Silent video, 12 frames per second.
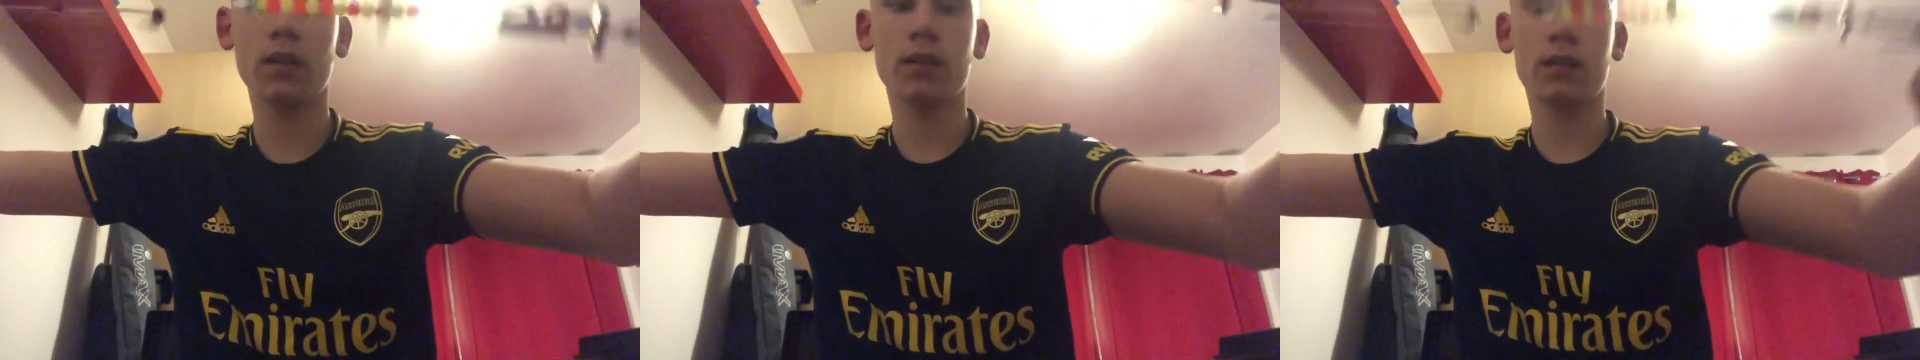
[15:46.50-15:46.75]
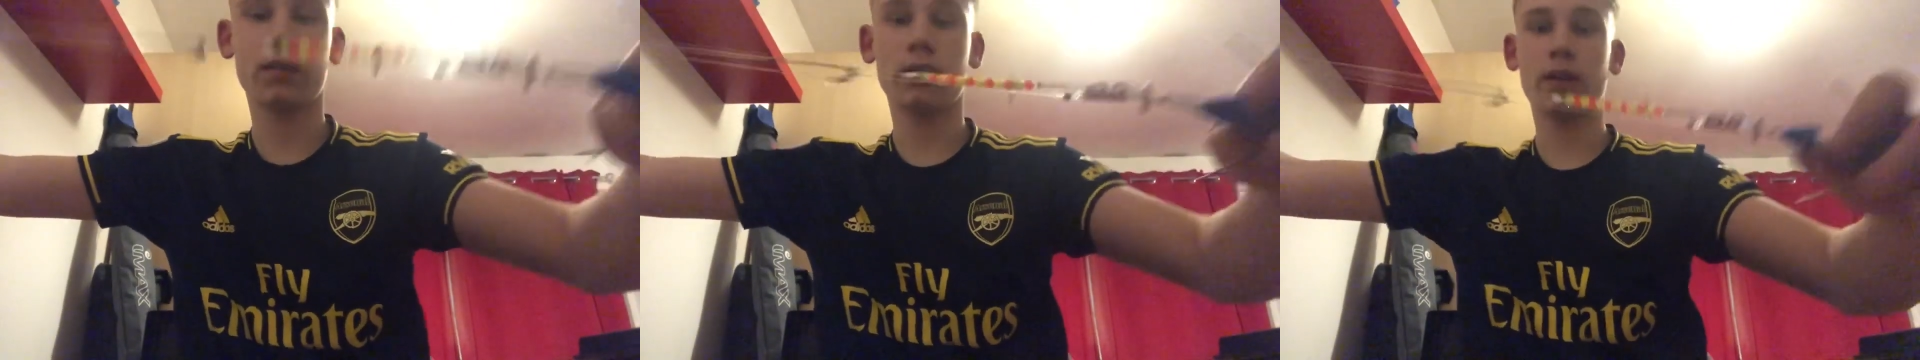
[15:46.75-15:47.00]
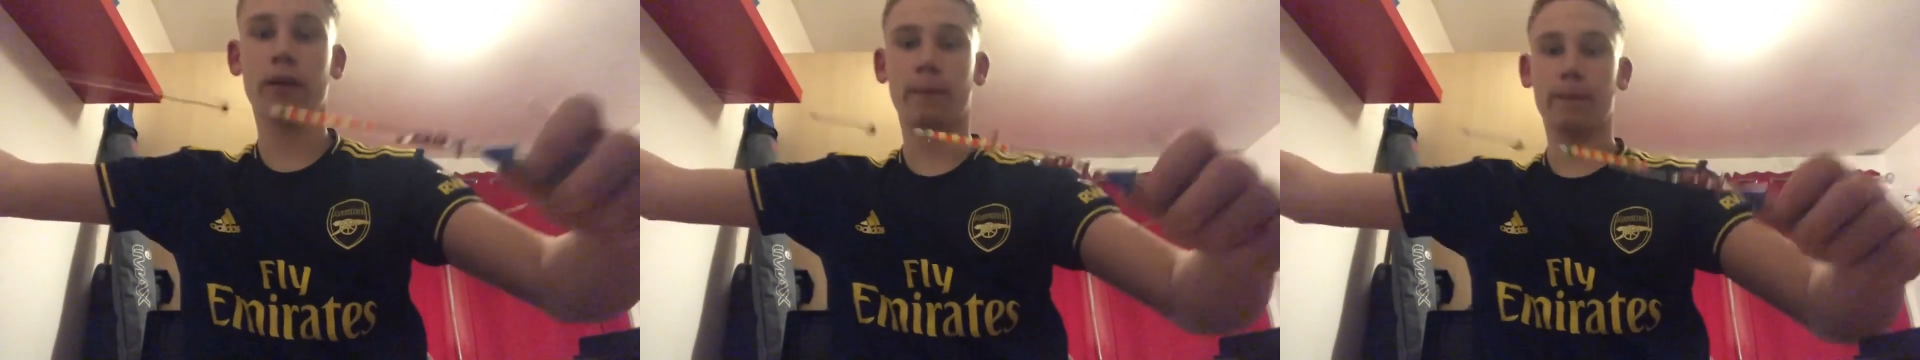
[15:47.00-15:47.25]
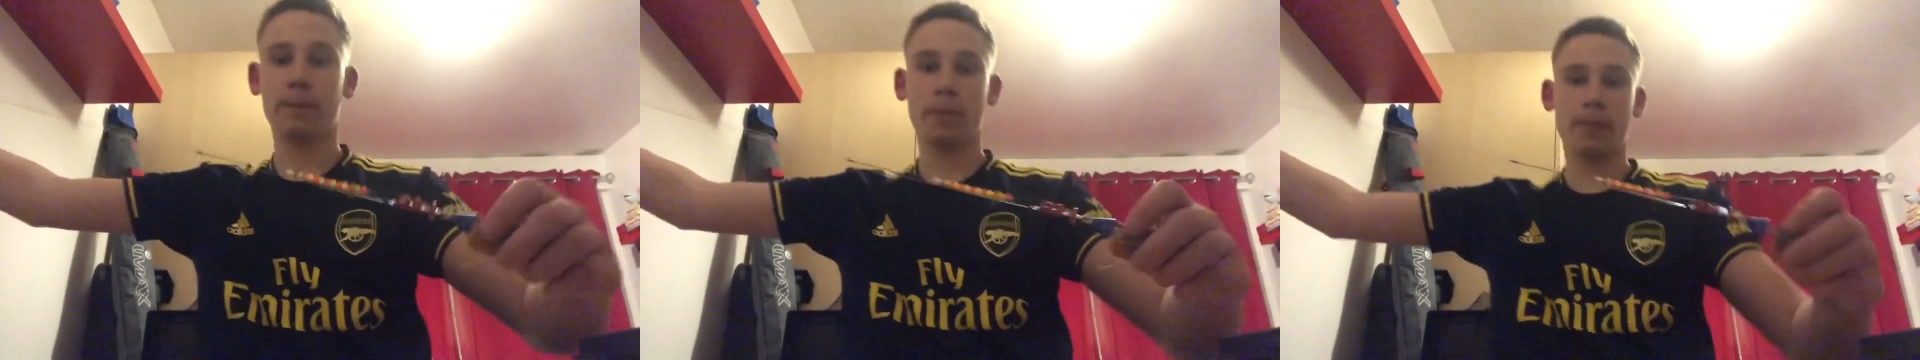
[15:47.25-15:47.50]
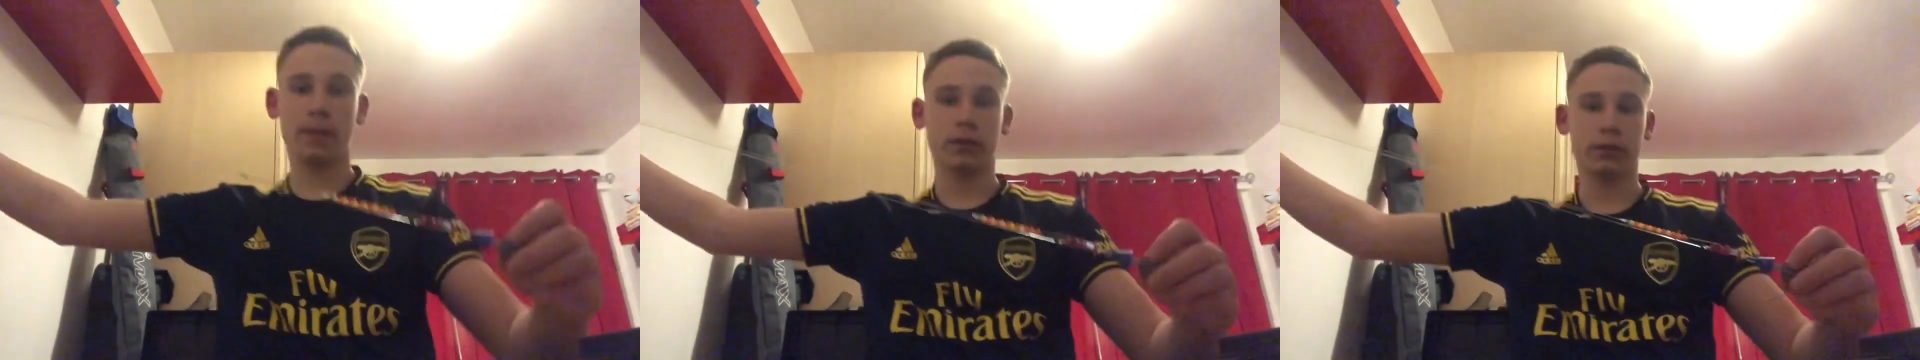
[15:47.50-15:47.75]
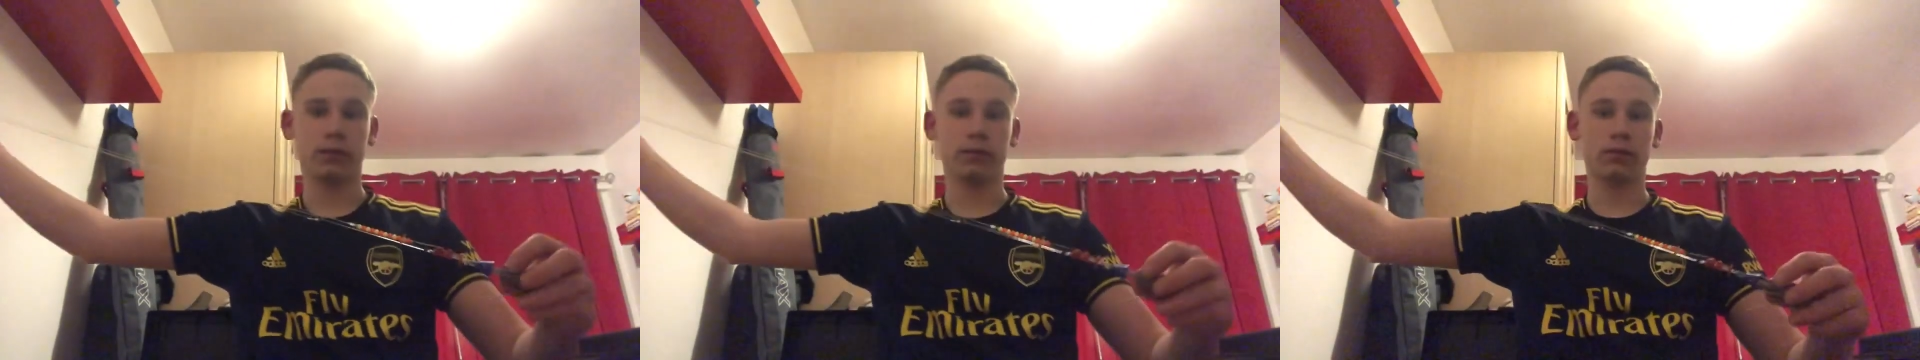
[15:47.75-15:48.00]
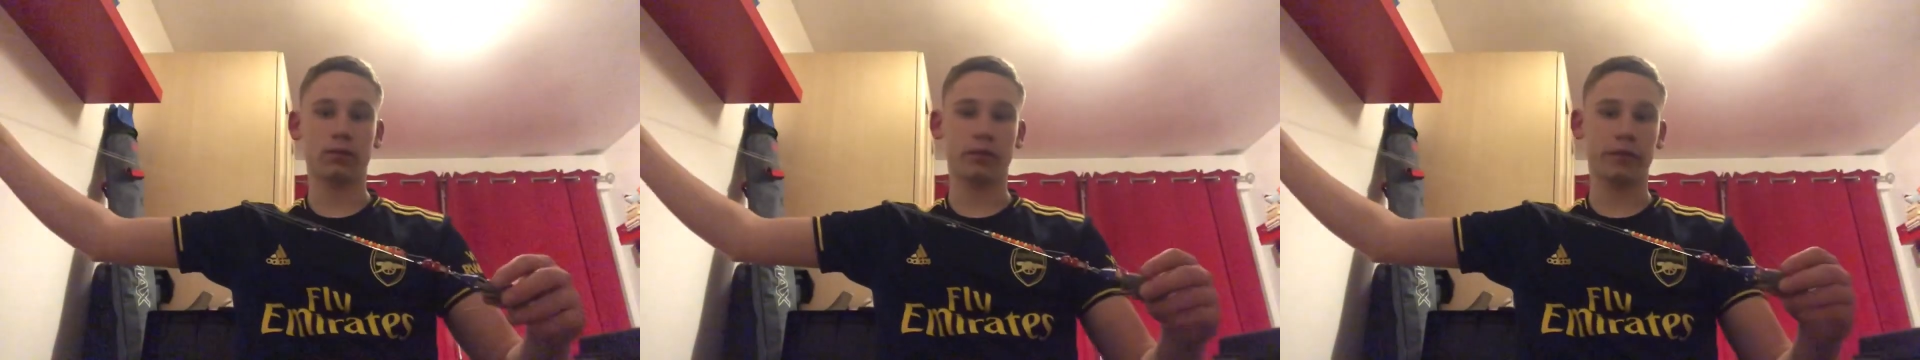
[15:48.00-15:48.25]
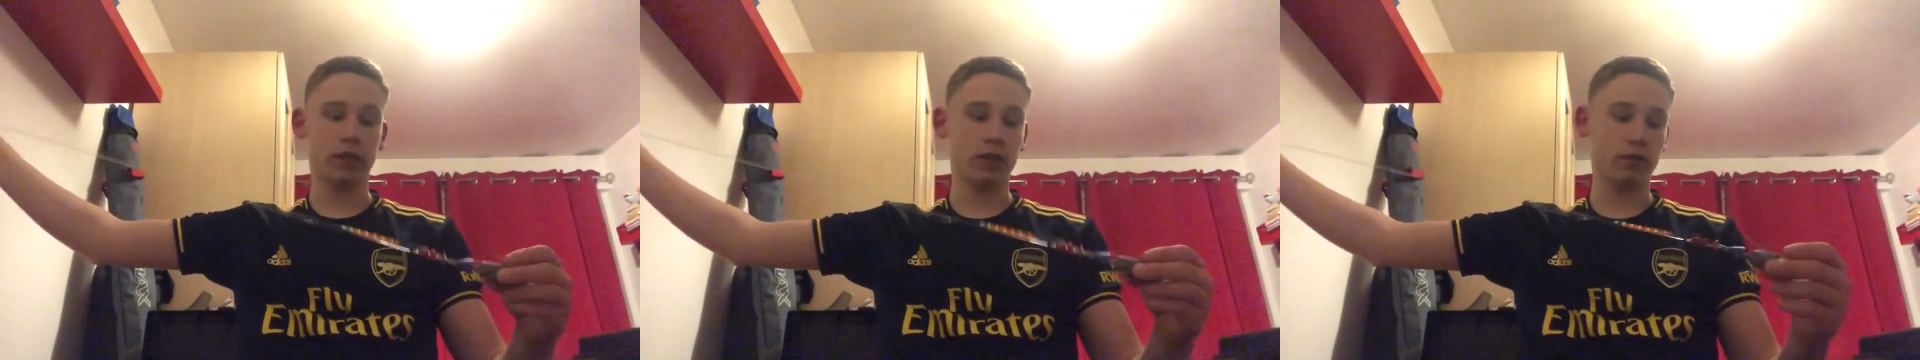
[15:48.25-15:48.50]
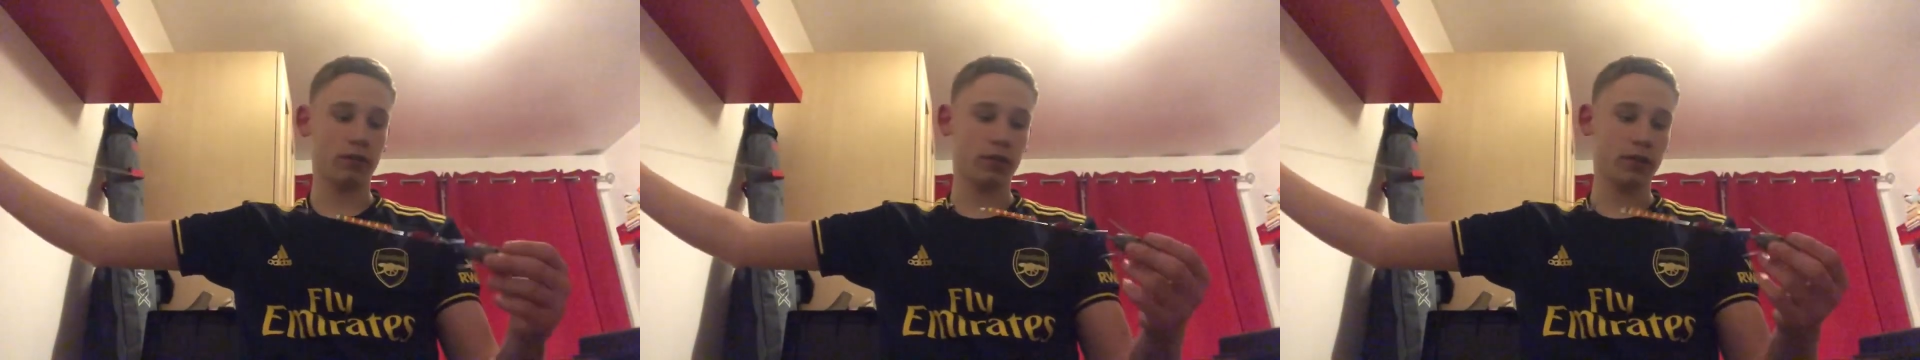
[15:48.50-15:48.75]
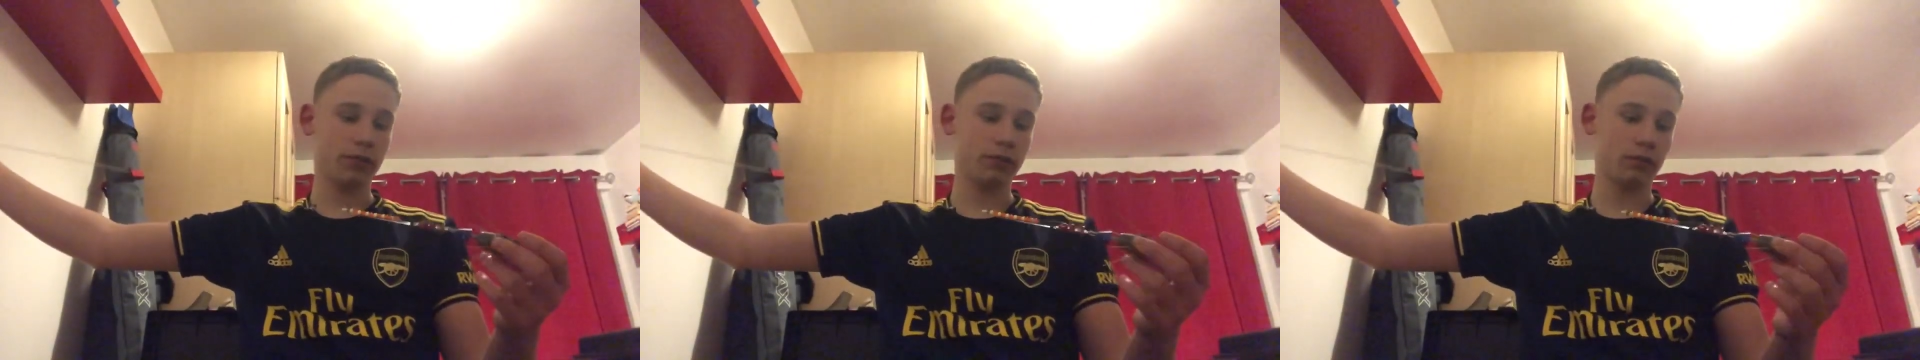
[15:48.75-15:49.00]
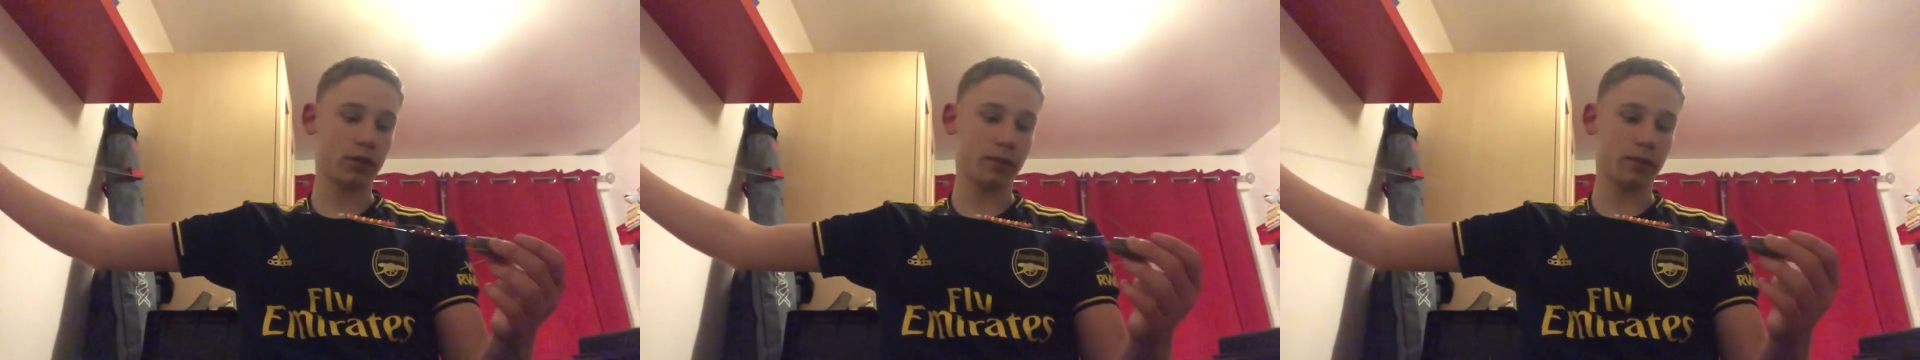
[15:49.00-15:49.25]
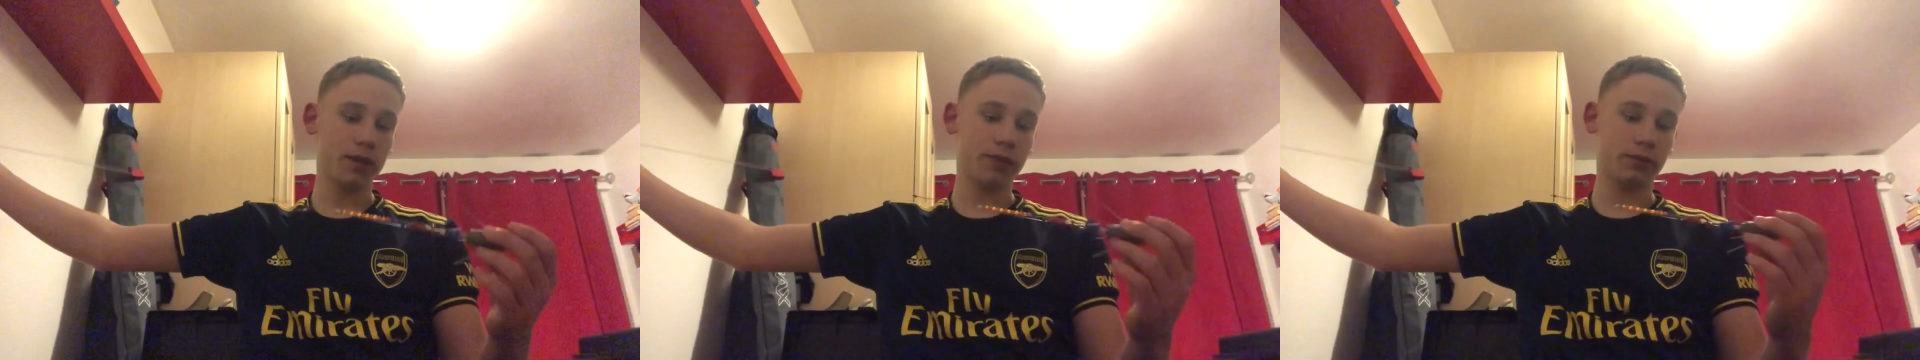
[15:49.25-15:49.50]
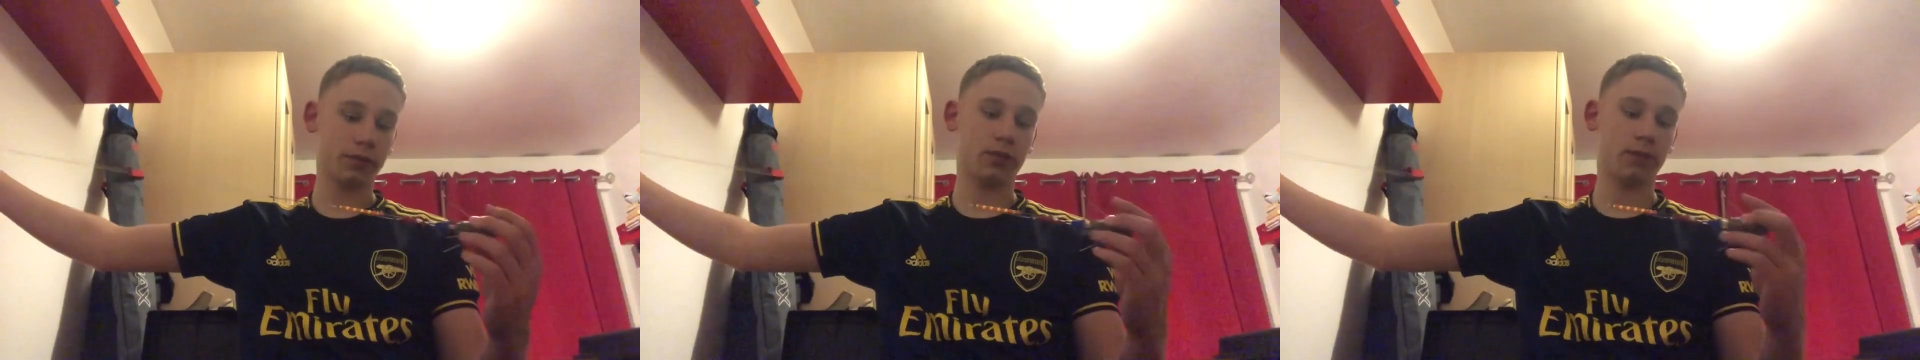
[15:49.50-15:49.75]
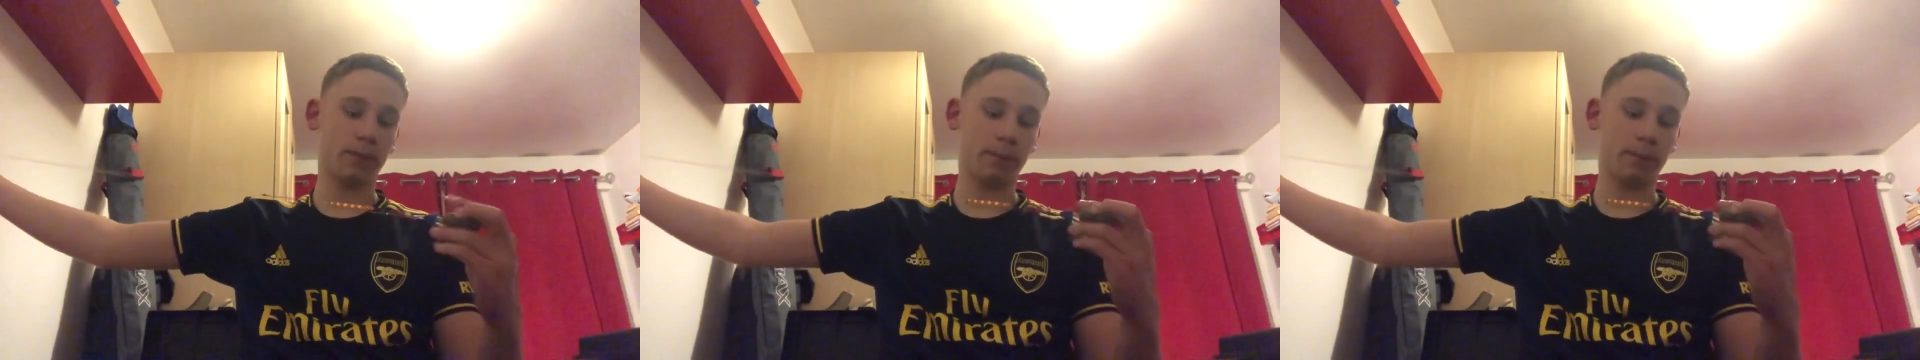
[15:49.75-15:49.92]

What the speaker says: And yeah, this is one of my favourite rigs when I'm plaice fishing.